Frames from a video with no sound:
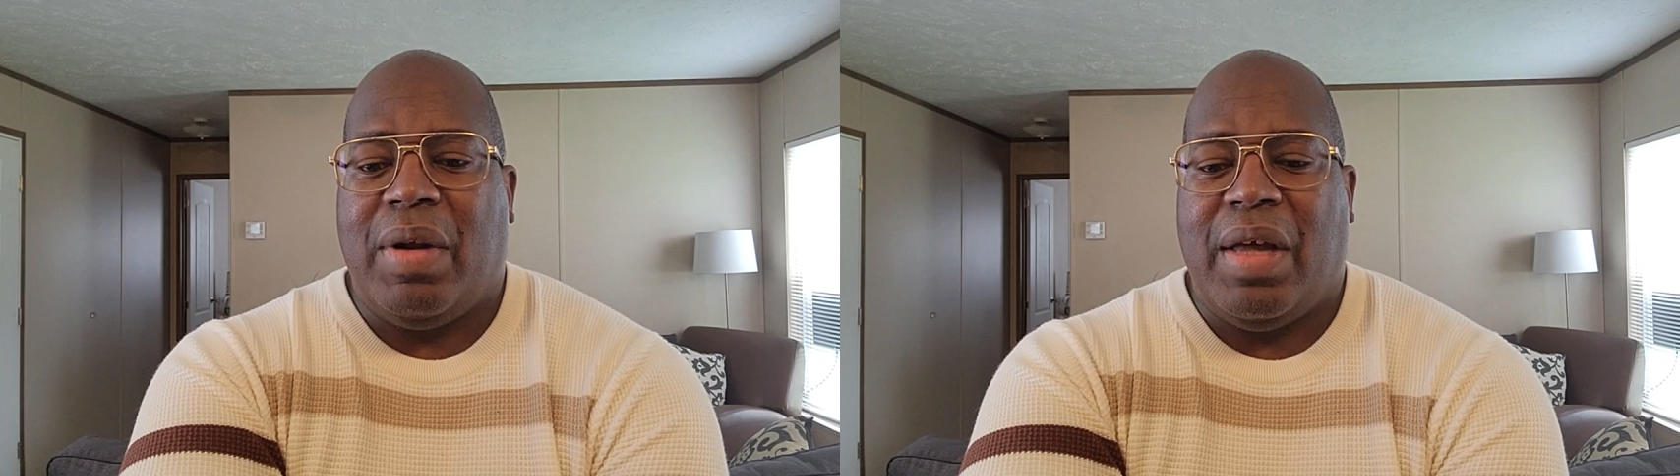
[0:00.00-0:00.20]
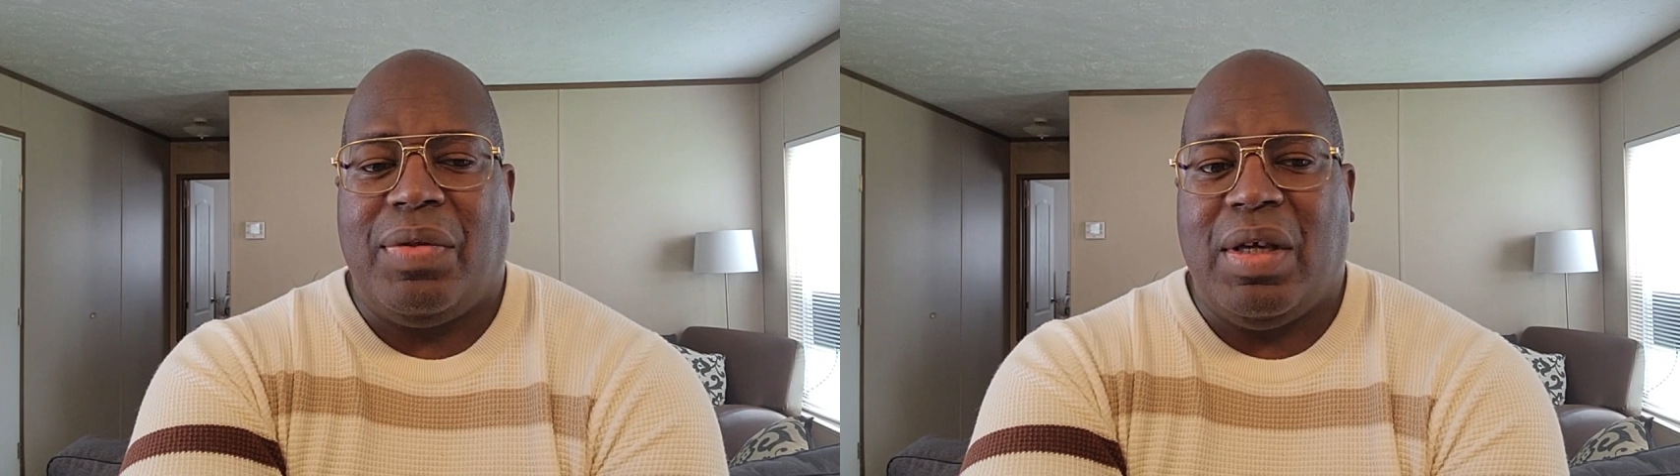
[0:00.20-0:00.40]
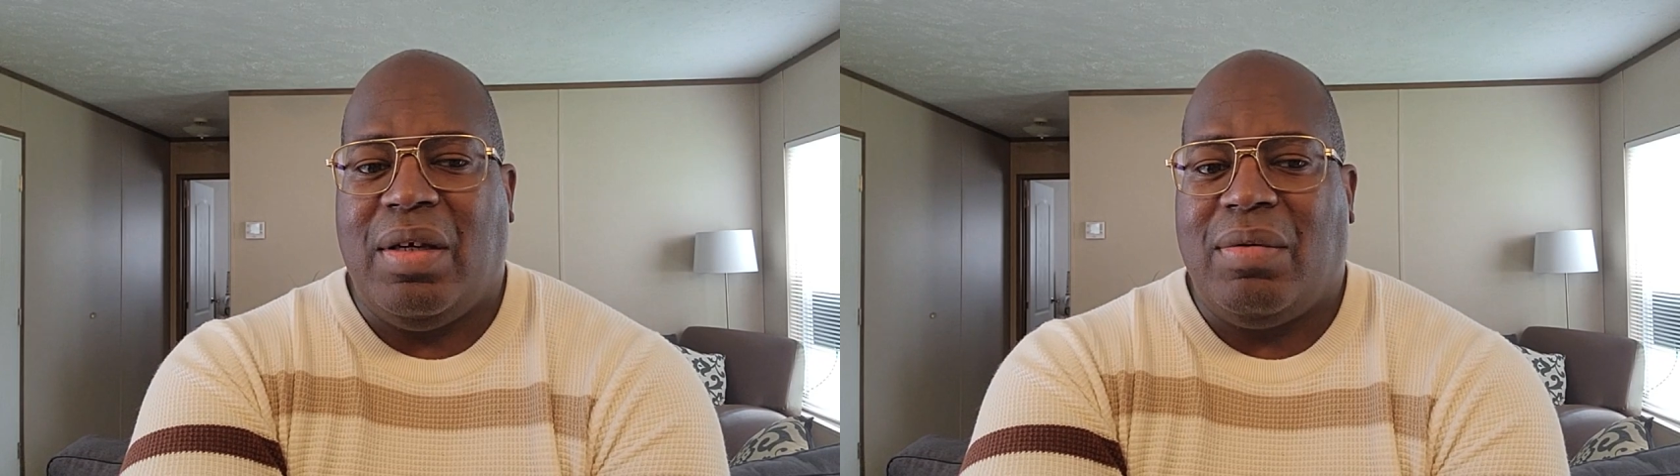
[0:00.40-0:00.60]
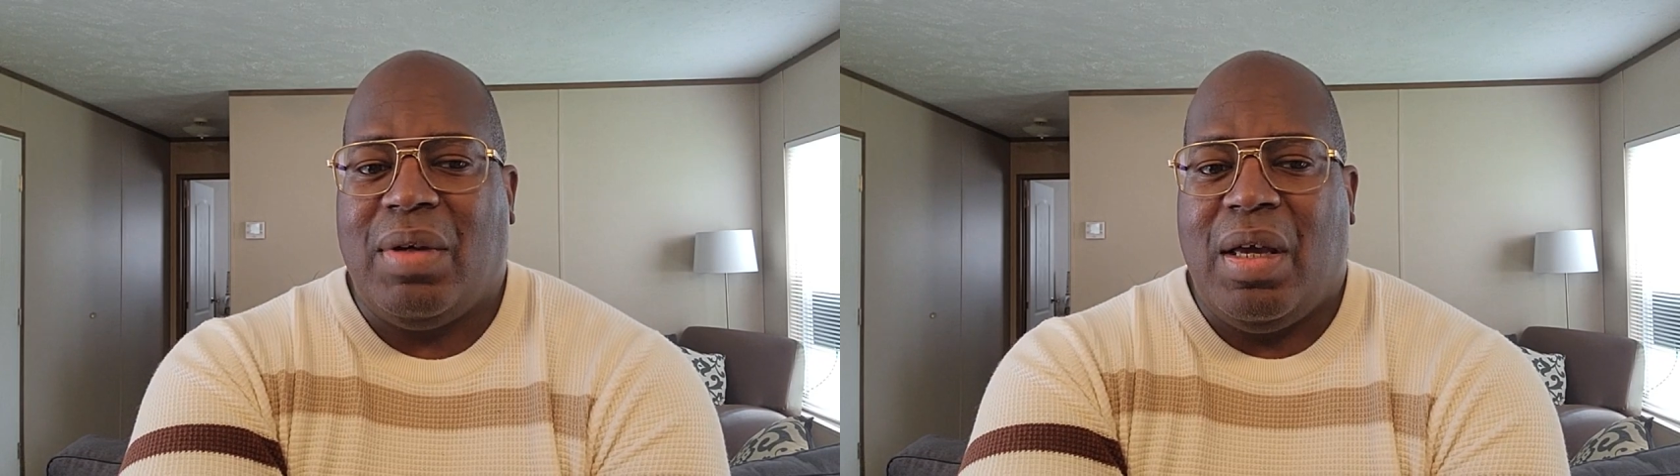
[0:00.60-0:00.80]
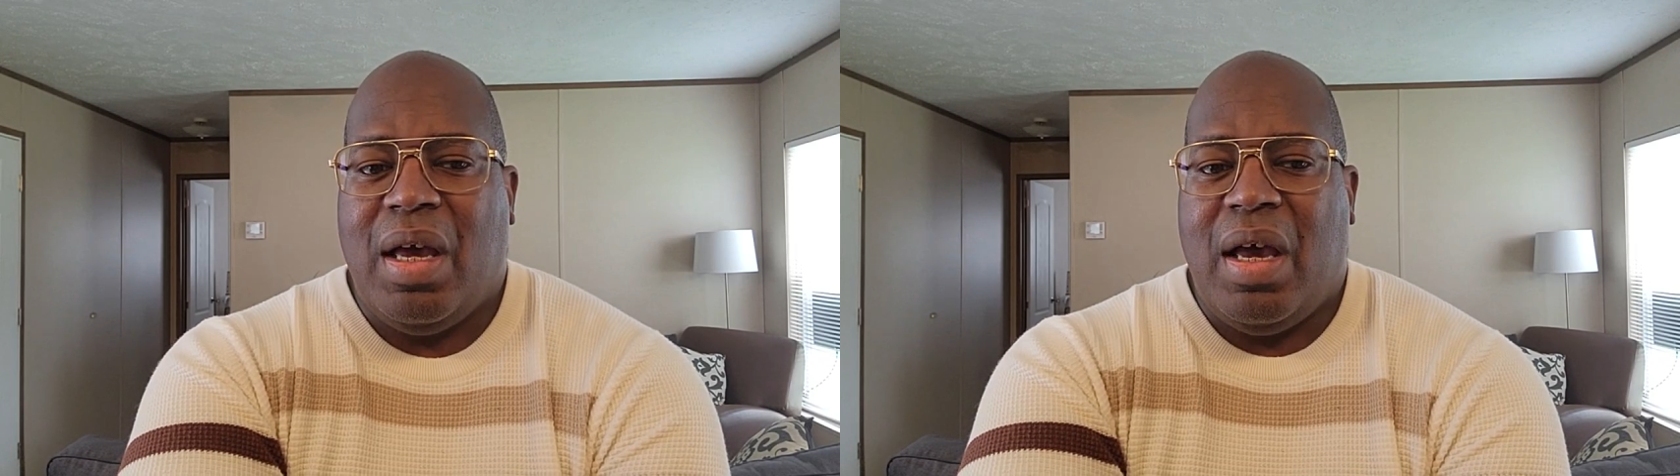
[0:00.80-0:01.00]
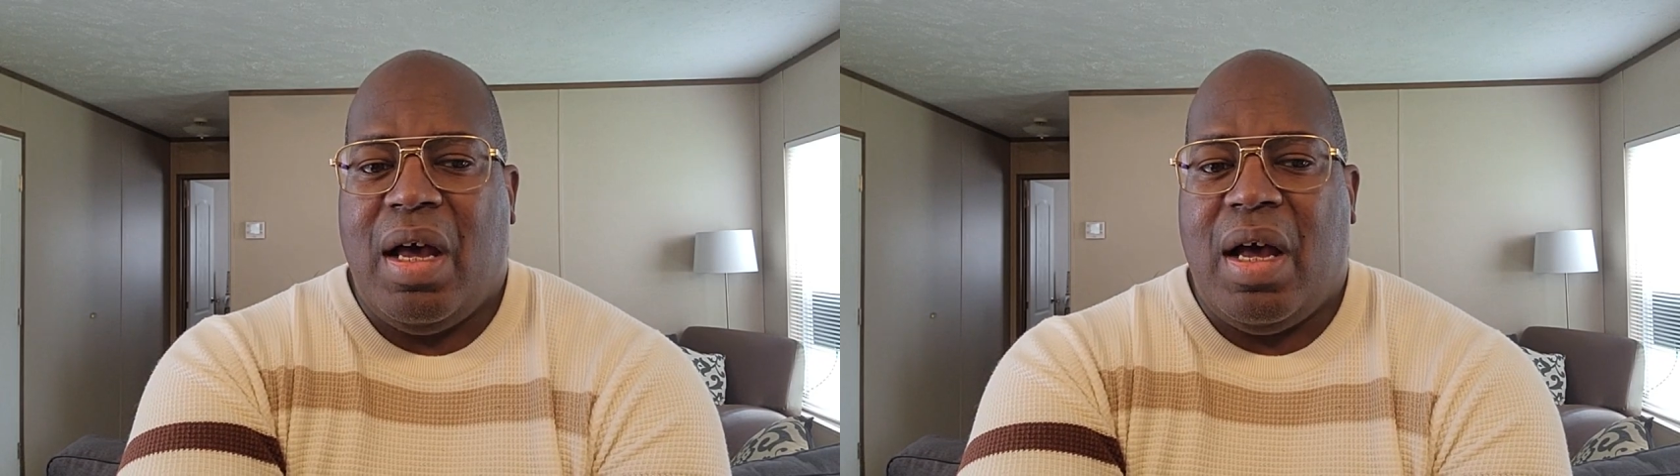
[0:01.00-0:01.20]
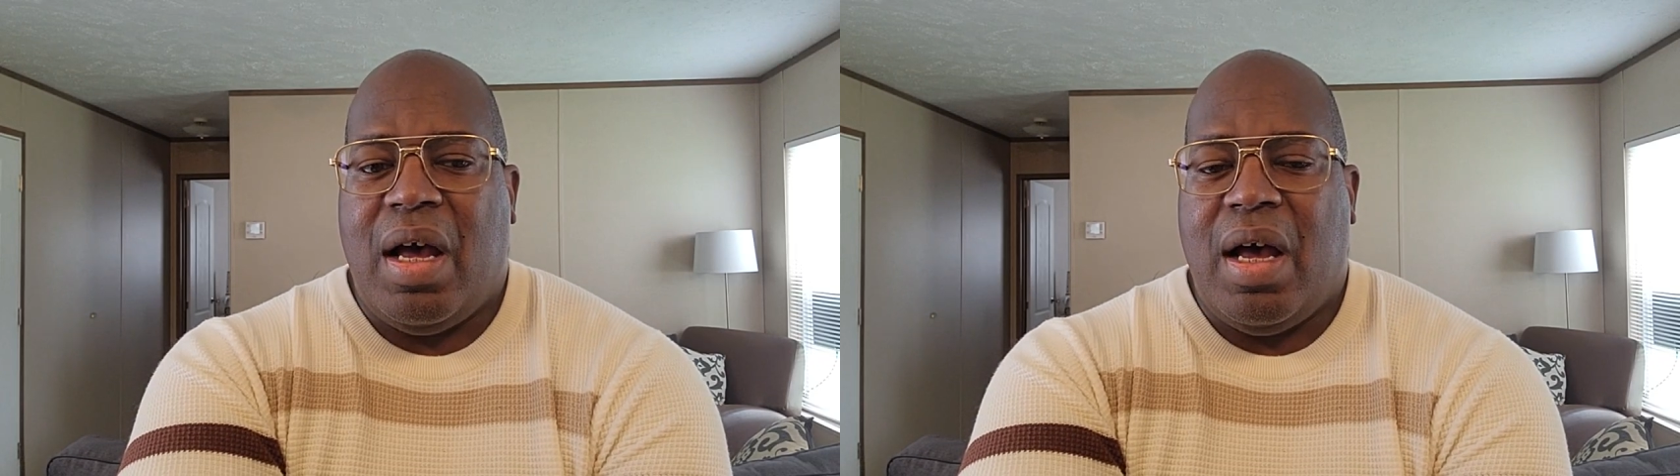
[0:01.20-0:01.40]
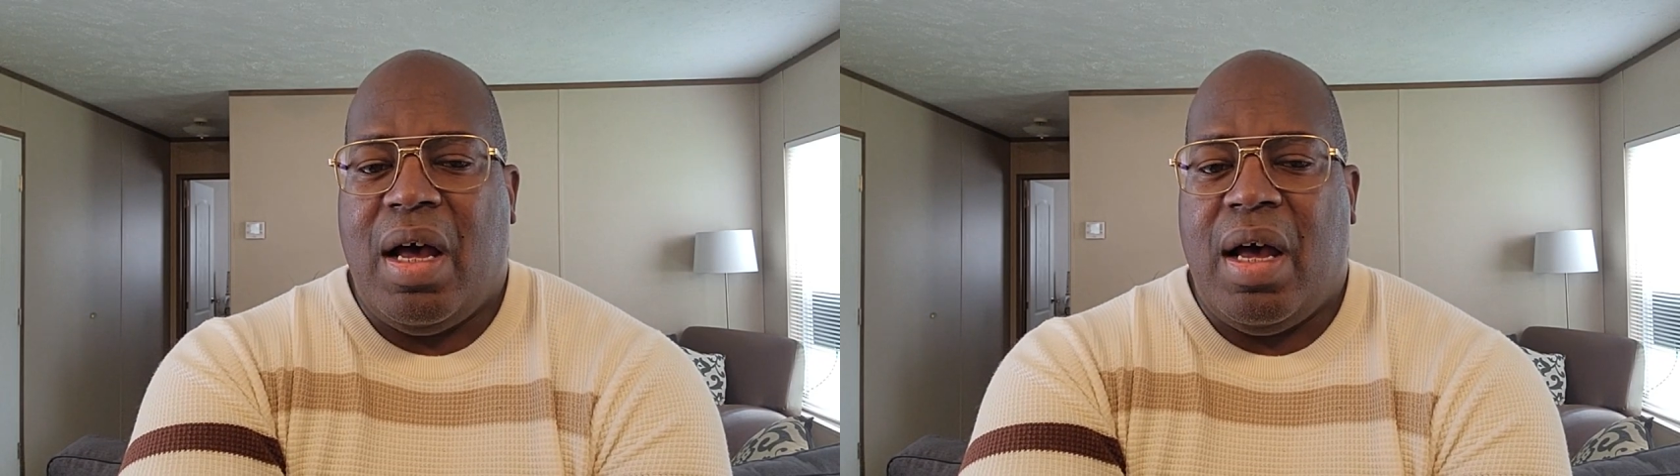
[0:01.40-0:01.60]
And I think
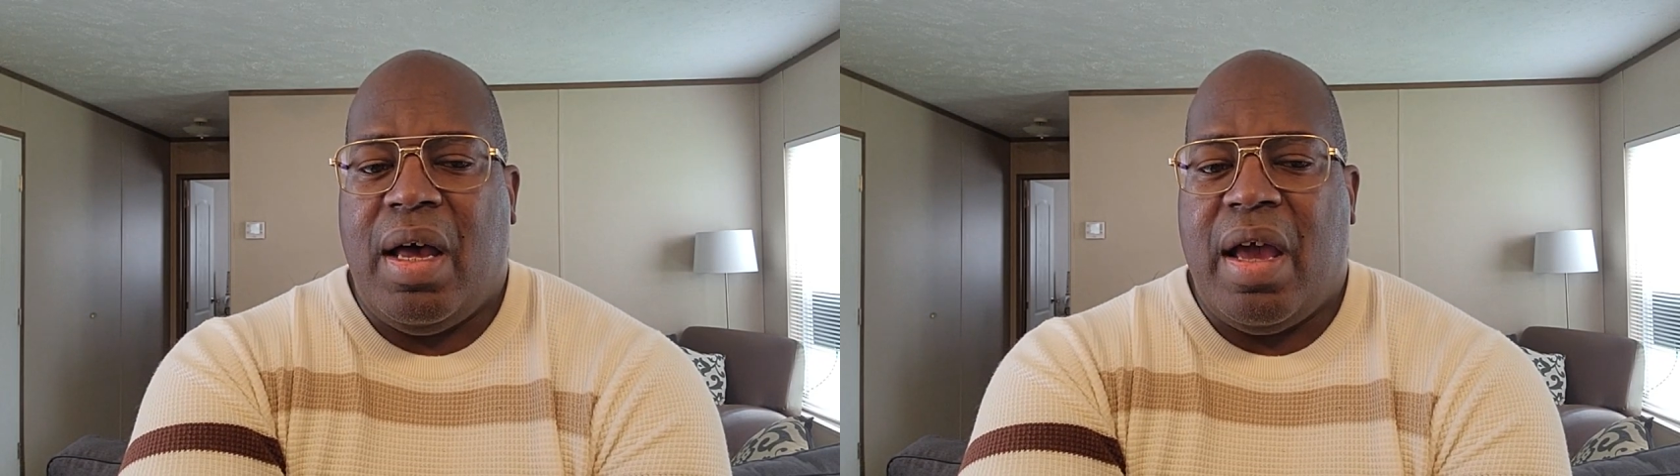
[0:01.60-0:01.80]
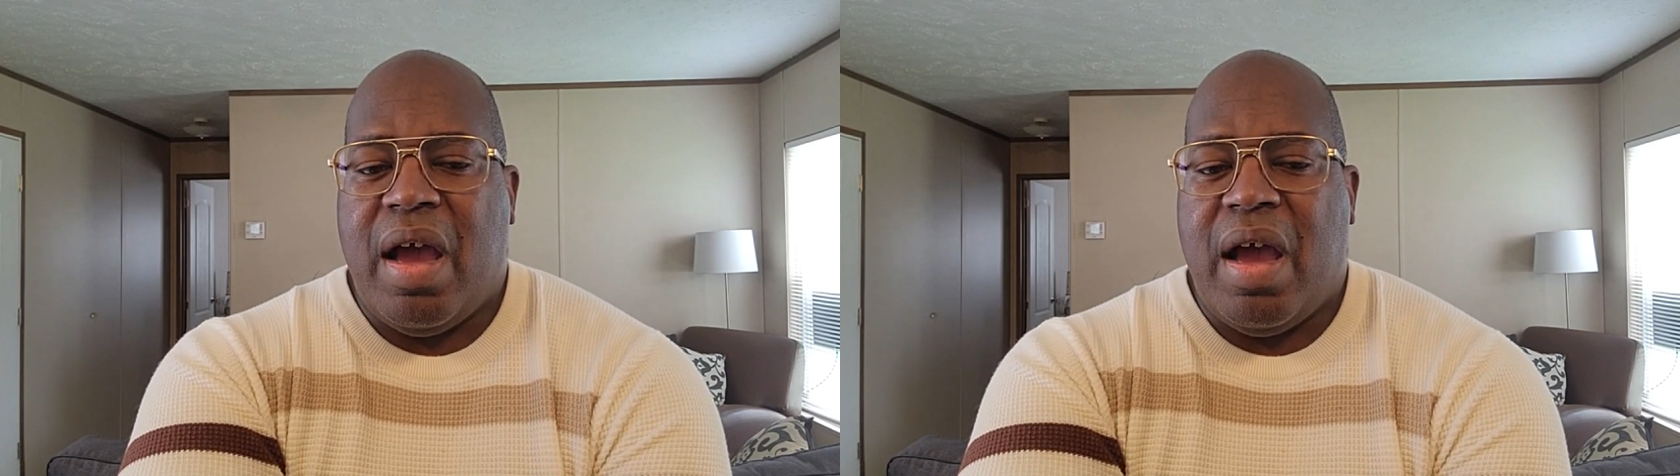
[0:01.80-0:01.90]
uh,